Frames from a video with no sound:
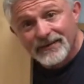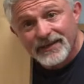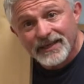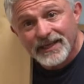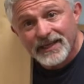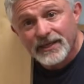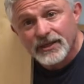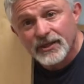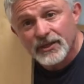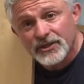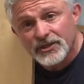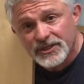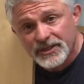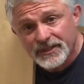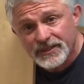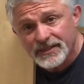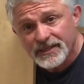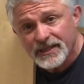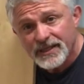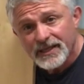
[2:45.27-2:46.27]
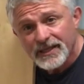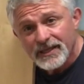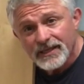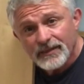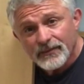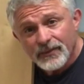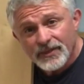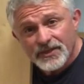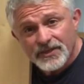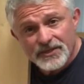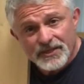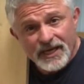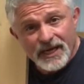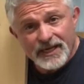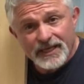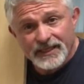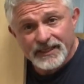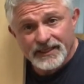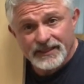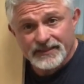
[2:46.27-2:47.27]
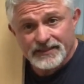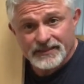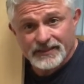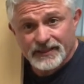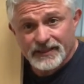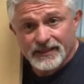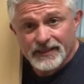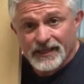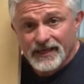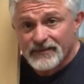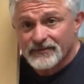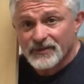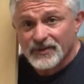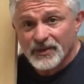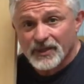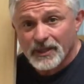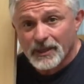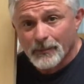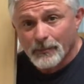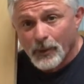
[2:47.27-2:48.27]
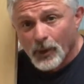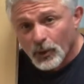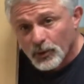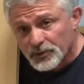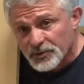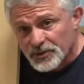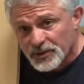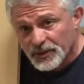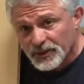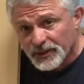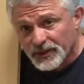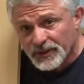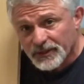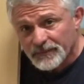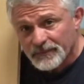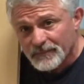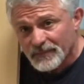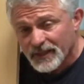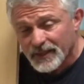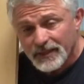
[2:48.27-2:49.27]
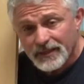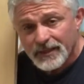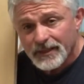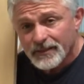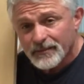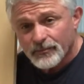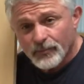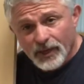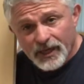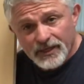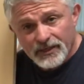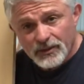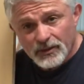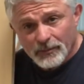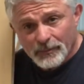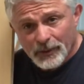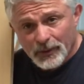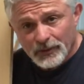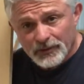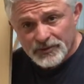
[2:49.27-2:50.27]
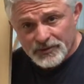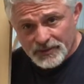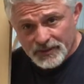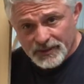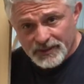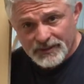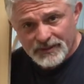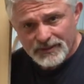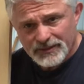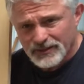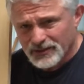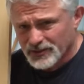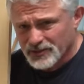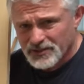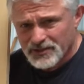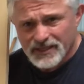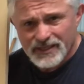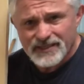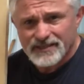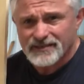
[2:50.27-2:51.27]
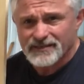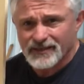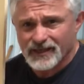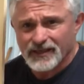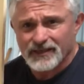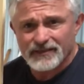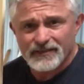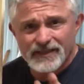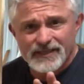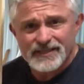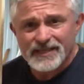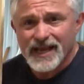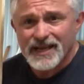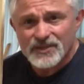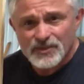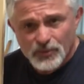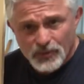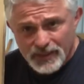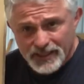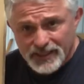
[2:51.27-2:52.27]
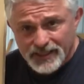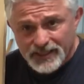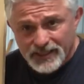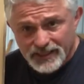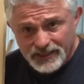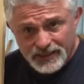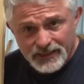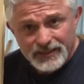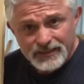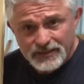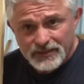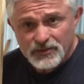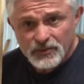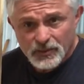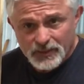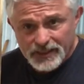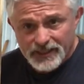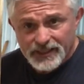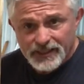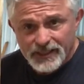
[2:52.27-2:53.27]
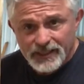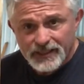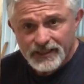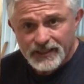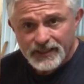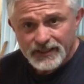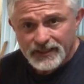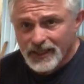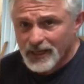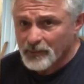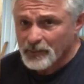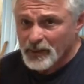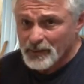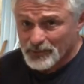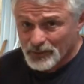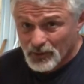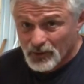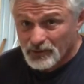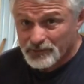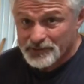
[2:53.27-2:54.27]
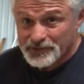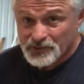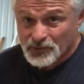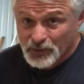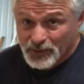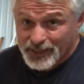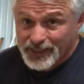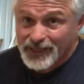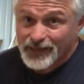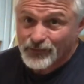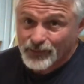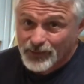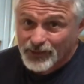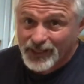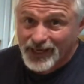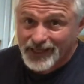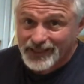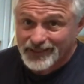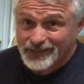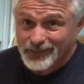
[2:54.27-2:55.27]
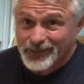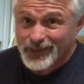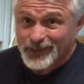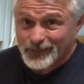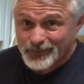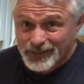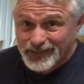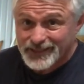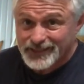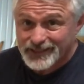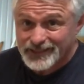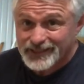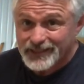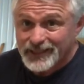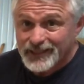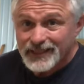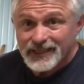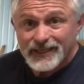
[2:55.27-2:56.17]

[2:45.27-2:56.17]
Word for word: any cushions. We just got to get uh, everything upholstered. Brand new upholstery. Looks, it, uh, it's that tweed, the tweed. A lot of people go on the tweed. I really highly recommend it.